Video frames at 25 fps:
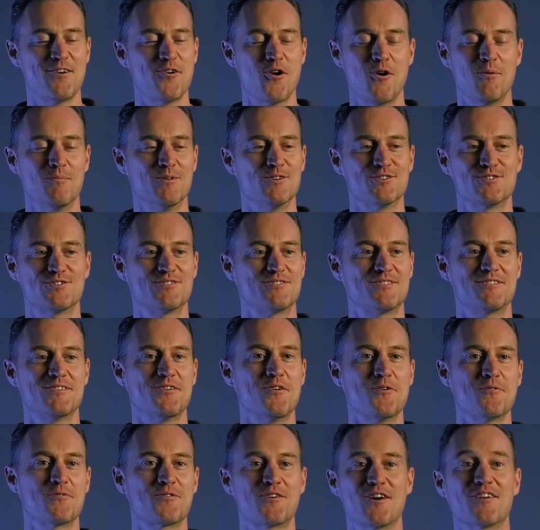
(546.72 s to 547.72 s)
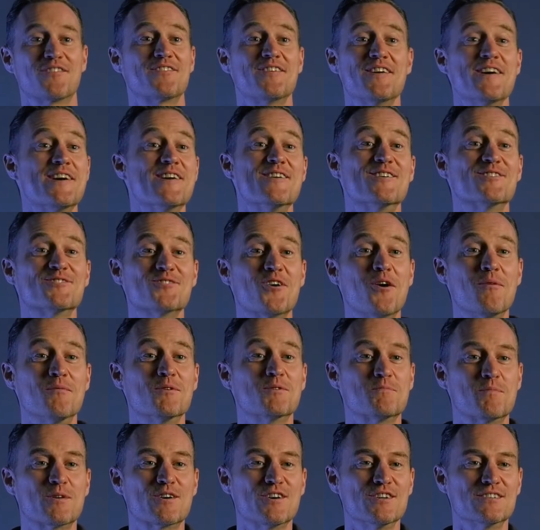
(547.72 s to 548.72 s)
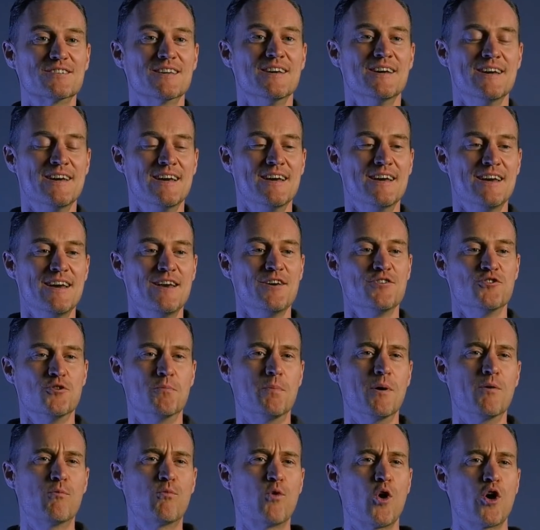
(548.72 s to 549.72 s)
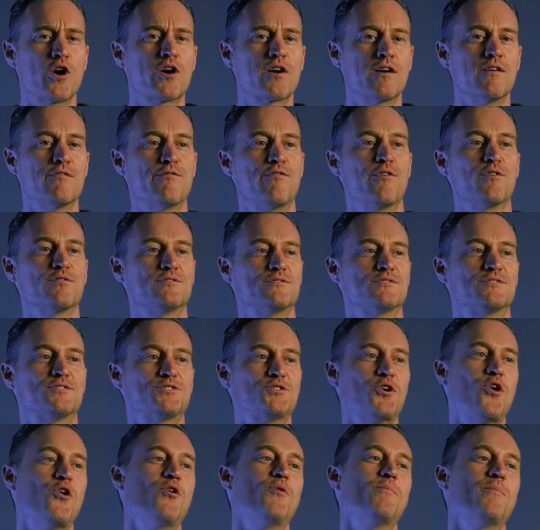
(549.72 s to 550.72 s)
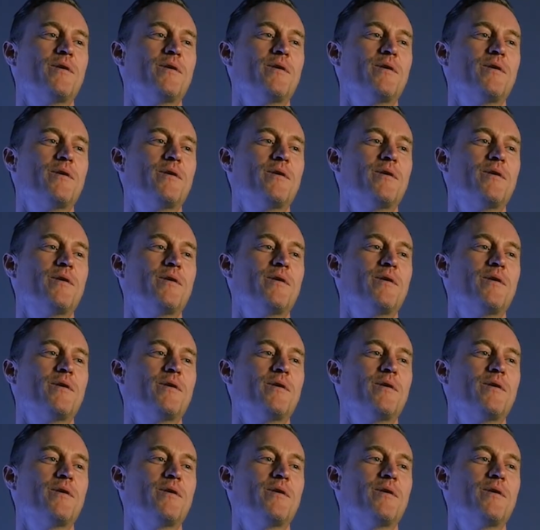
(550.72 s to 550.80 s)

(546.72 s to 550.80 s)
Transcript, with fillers: you almost, you know, got tears almost, because you've been working for so